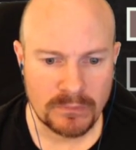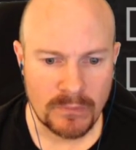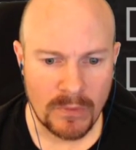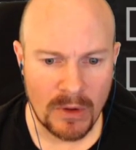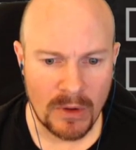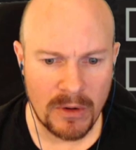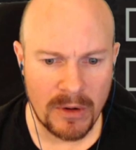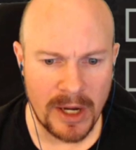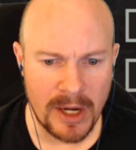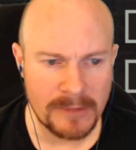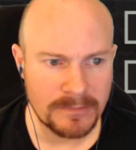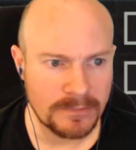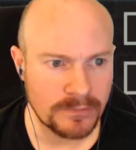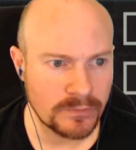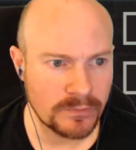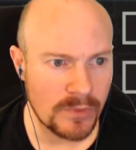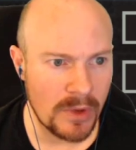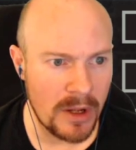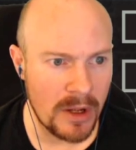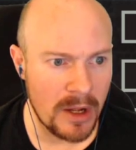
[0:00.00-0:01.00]
All right.
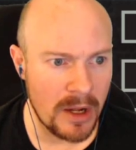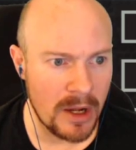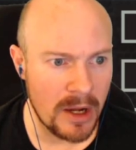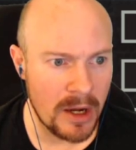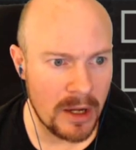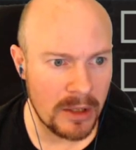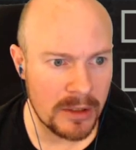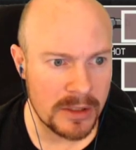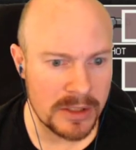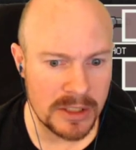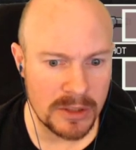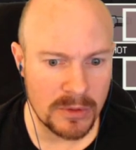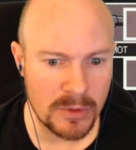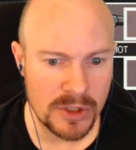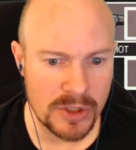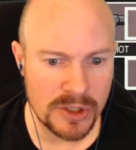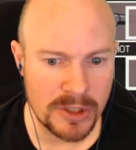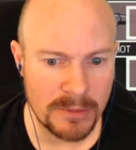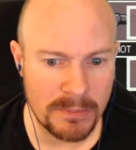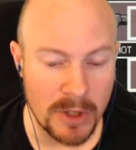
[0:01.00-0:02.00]
Uh, let's see which ship it.